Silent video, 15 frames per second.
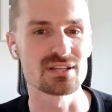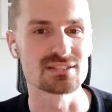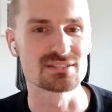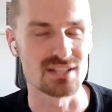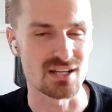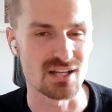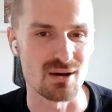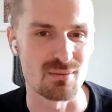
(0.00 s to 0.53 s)
is
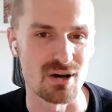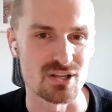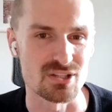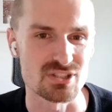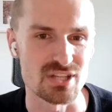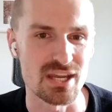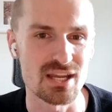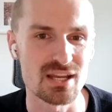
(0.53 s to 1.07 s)
going to come on
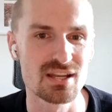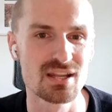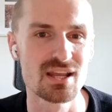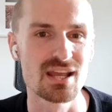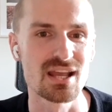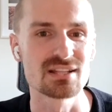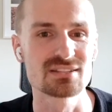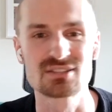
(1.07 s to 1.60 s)
chain.
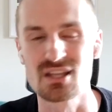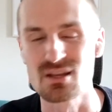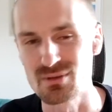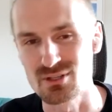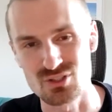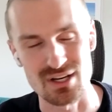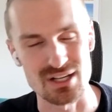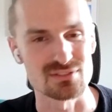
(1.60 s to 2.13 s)
It's going to be
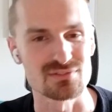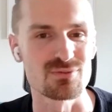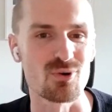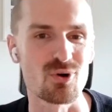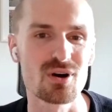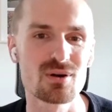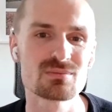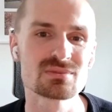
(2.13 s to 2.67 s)

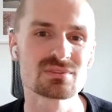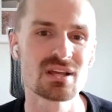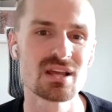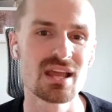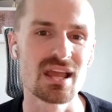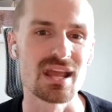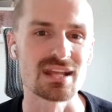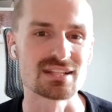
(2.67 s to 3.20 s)
transformed.
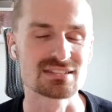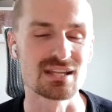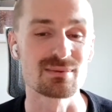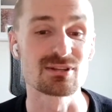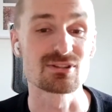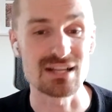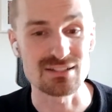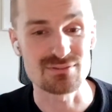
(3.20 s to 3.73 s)
It's going to
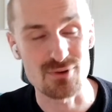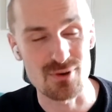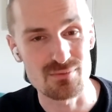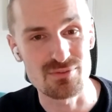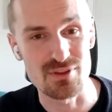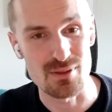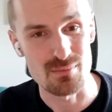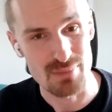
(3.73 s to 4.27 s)
be transformed
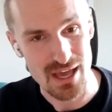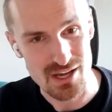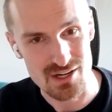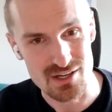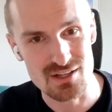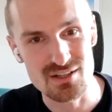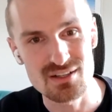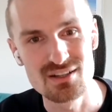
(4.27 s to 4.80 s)
for the
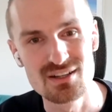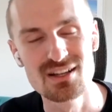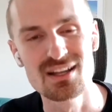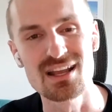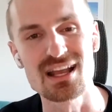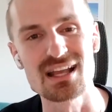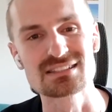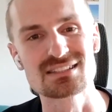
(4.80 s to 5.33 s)
better.
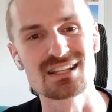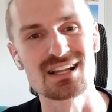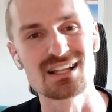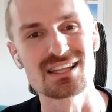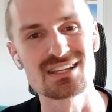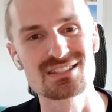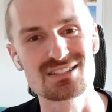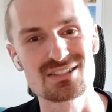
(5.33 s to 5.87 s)
It's going to
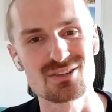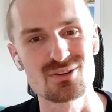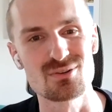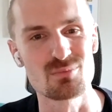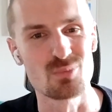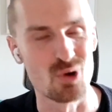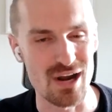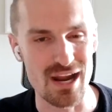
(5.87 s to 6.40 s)
lead to
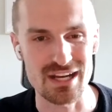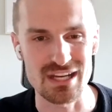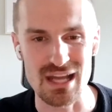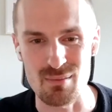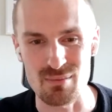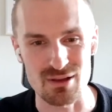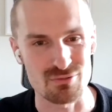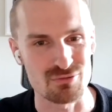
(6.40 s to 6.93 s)
more economic